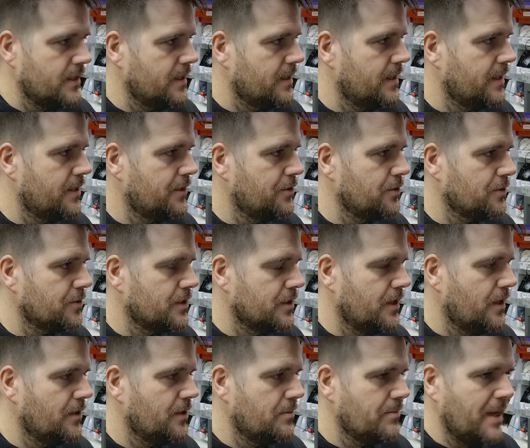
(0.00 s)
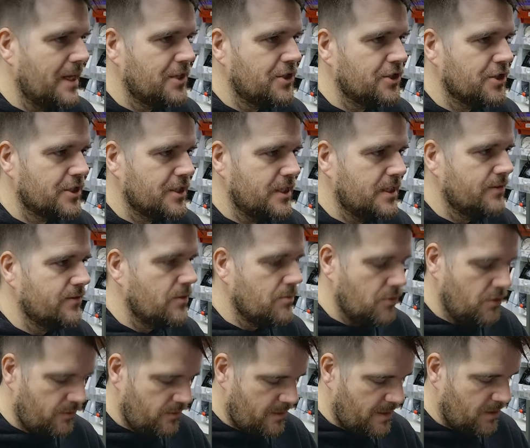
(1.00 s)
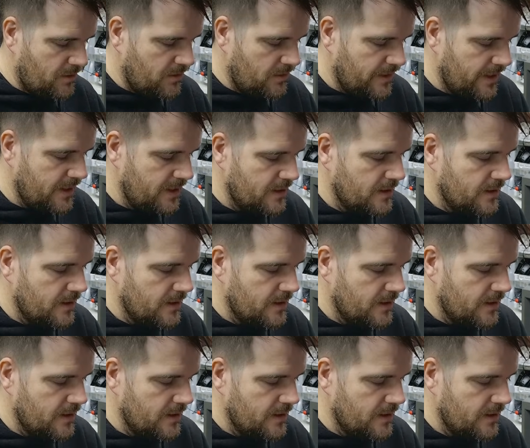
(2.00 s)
inductor on the bench you're seeing. If I move him out of the way,